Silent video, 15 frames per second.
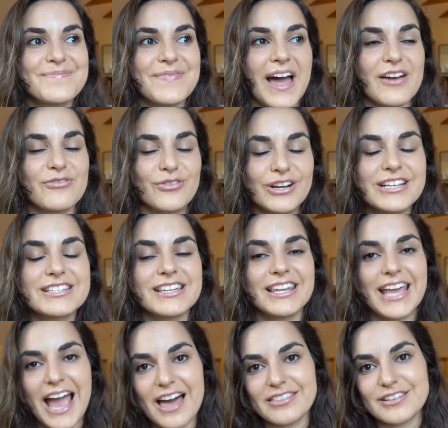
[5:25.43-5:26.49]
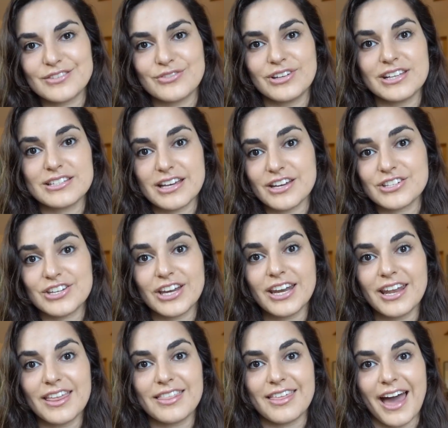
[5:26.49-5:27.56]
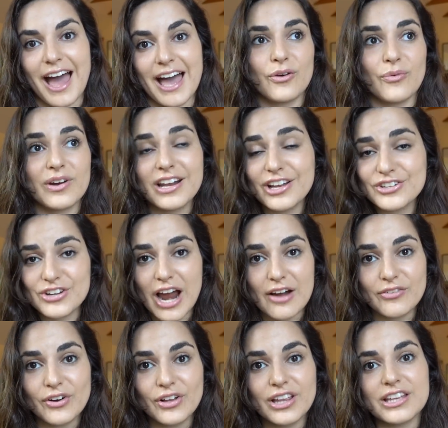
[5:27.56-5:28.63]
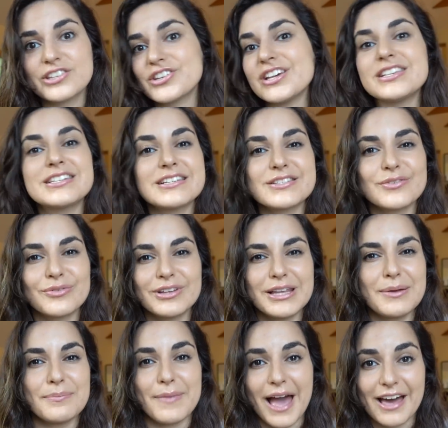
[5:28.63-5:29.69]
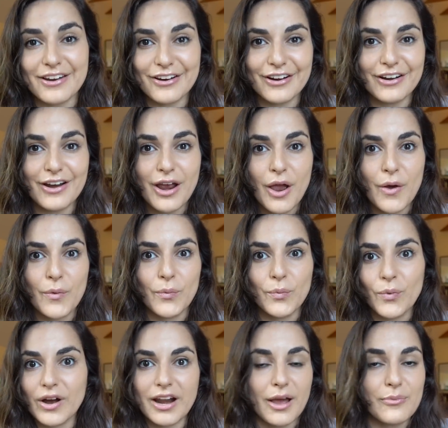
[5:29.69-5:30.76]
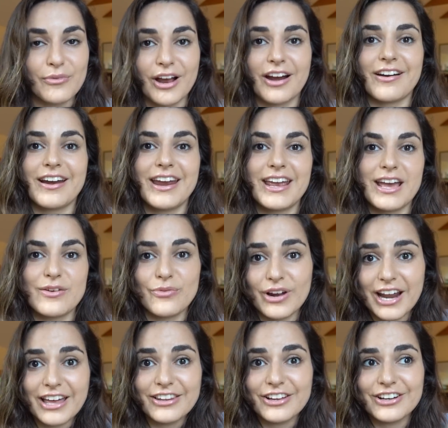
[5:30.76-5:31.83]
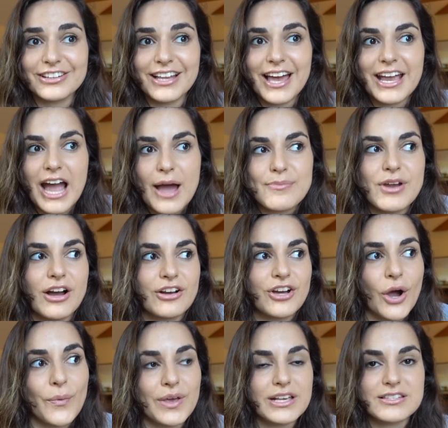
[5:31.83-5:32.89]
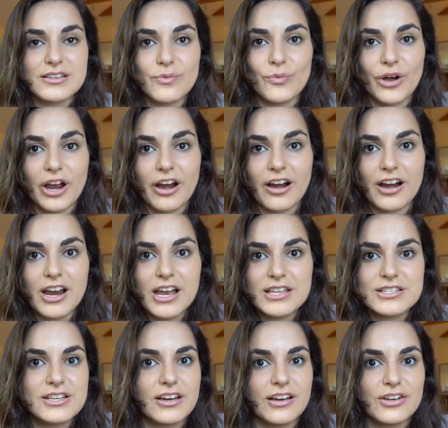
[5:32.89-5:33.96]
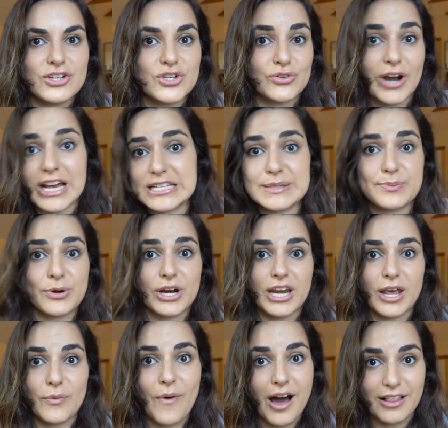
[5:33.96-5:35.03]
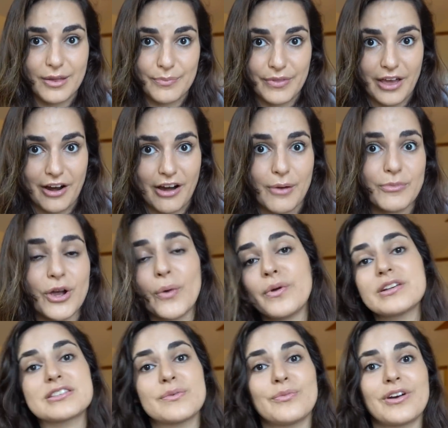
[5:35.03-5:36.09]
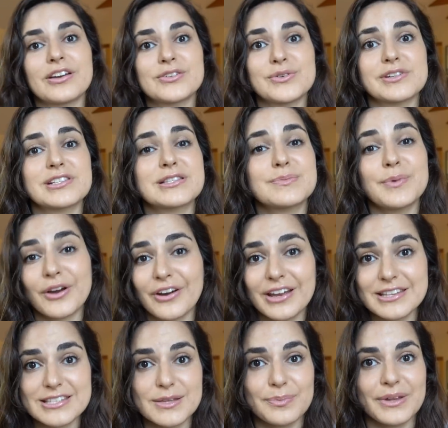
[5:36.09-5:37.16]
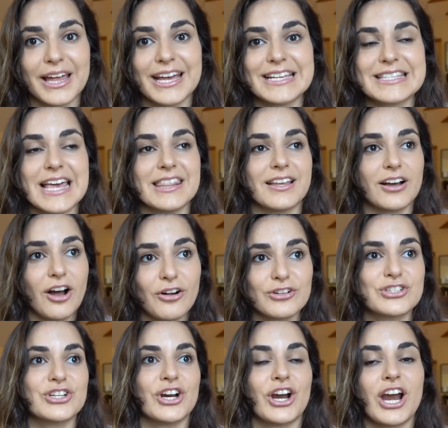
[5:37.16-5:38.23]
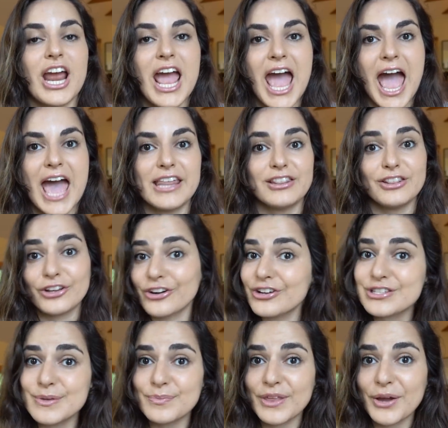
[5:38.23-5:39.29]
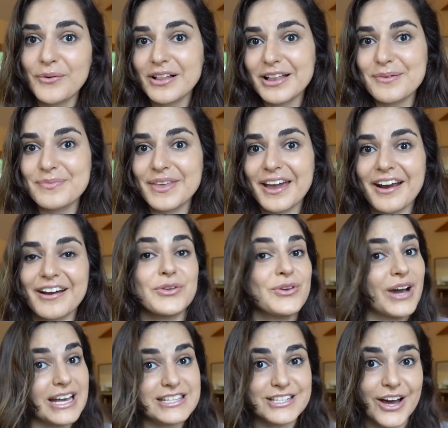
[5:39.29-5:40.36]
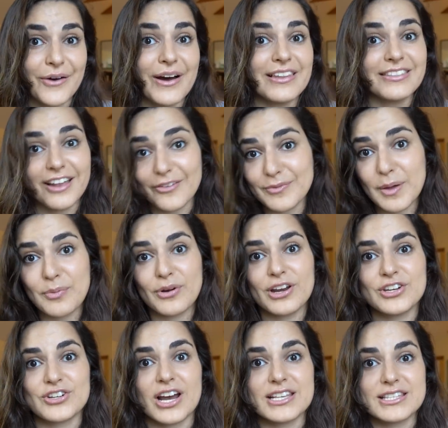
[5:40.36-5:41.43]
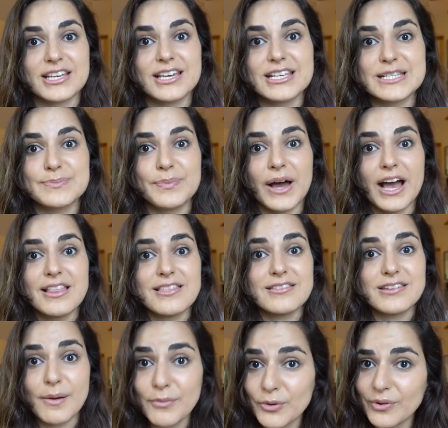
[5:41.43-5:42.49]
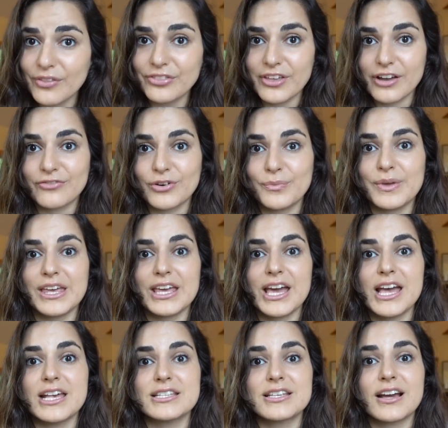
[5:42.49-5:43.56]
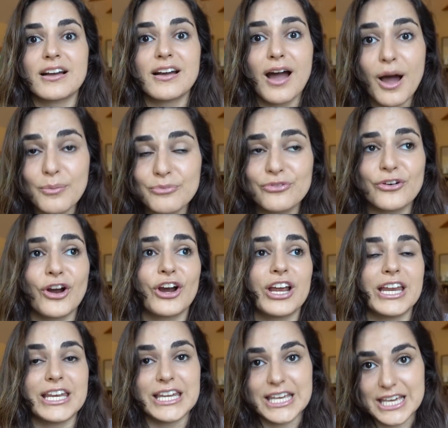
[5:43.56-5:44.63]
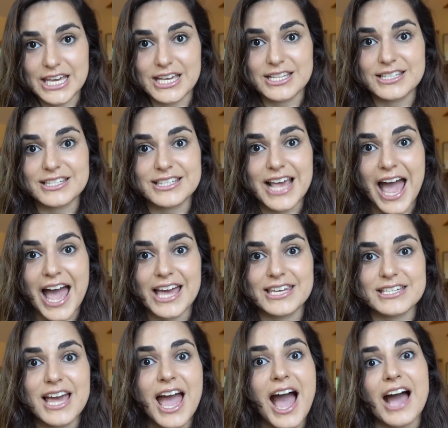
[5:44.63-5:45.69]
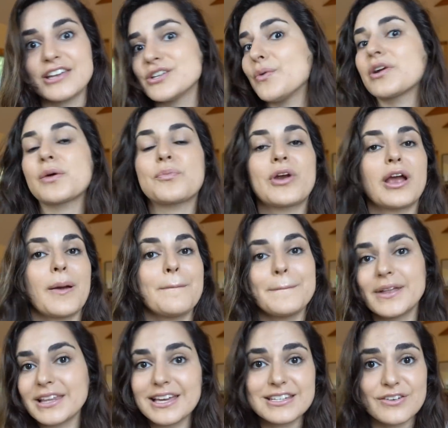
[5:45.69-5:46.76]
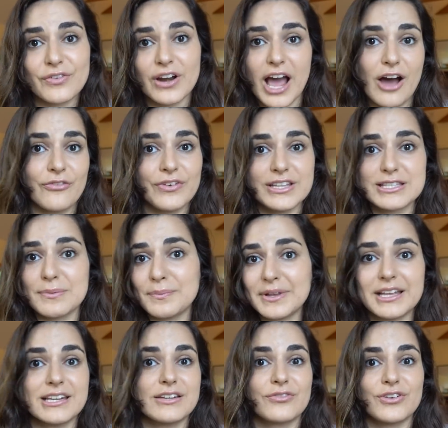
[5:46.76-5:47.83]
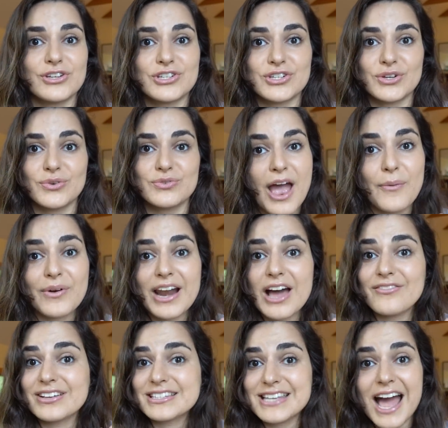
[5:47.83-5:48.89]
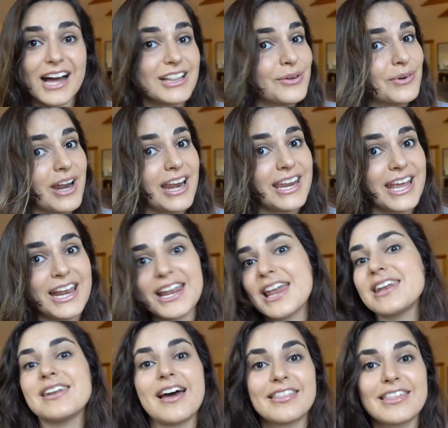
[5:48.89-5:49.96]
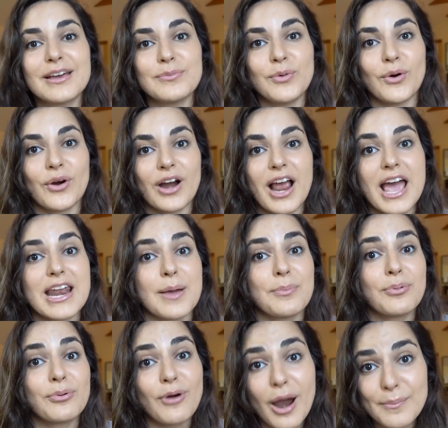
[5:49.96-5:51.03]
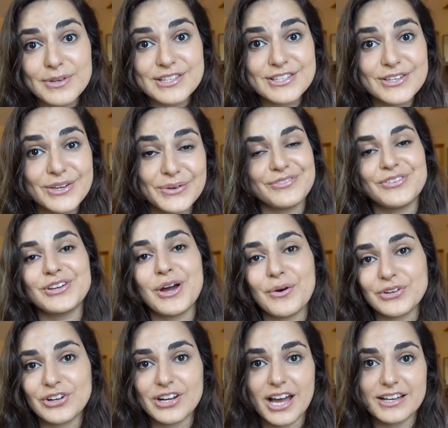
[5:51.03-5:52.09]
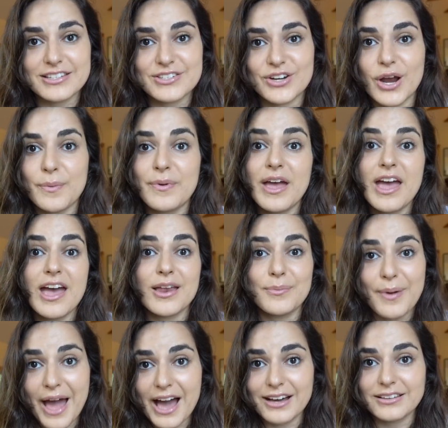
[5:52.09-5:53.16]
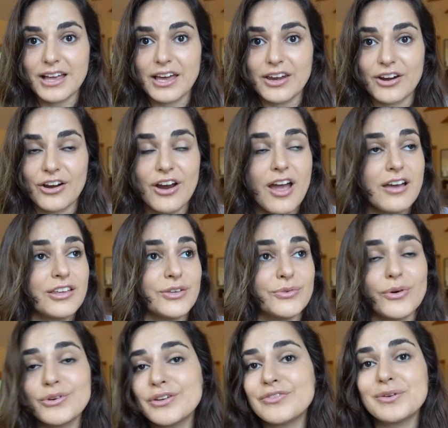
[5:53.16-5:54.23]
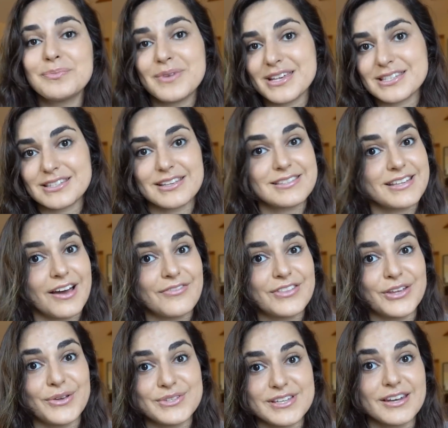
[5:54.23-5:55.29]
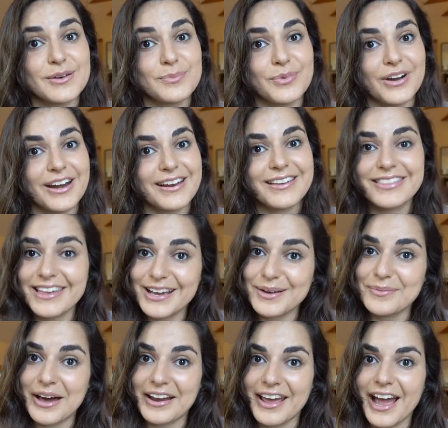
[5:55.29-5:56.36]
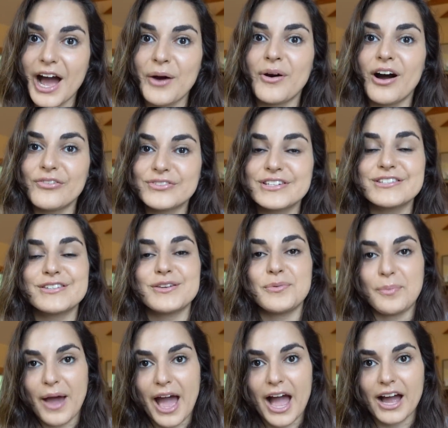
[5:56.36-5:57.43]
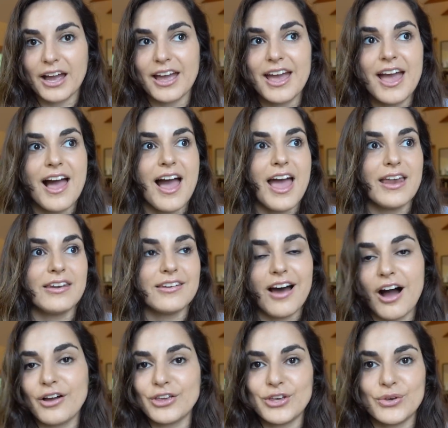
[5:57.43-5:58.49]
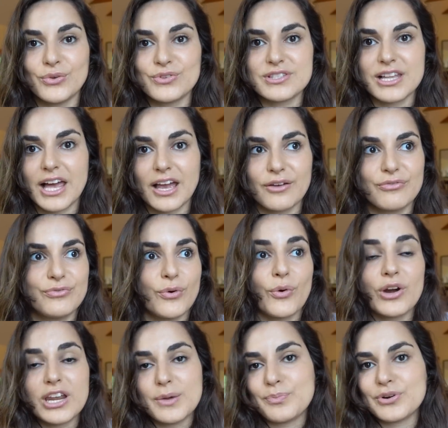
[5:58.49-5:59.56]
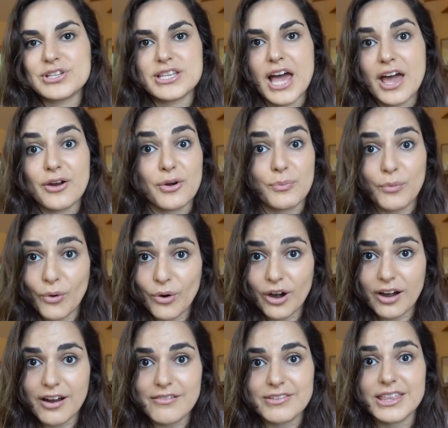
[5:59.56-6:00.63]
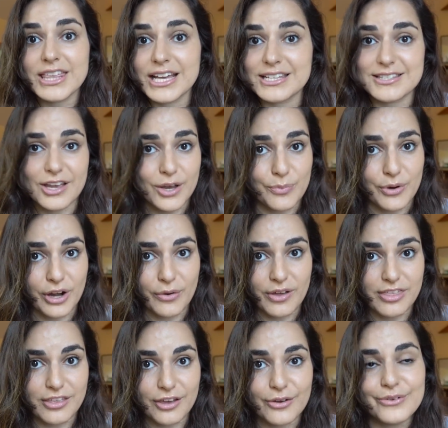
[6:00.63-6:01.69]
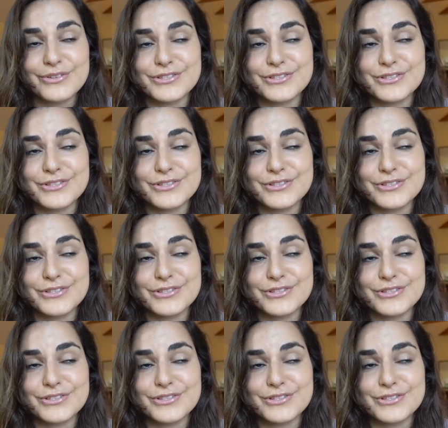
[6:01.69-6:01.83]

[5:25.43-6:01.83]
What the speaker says: I've recently had this realization that when I travel, it just doesn't really matter what I'm wearing and what I look like. I'm not going somewhere to dress pretty while I'm there. I'm going somewhere to experience the place and the culture and learn something while I'm there. You guys know I love my pretty dresses, but the number one thing for me is comfort and ease. And I don't want to bring a million different outfits, a million different shoes. I want to have exactly what I need and nothing more. And I promise you, if you go on your next trip and pack lighter, you won't even miss the stuff that you didn't bring. Think about it. How often do you pack and not use like 40% or more of the things that you bring with you?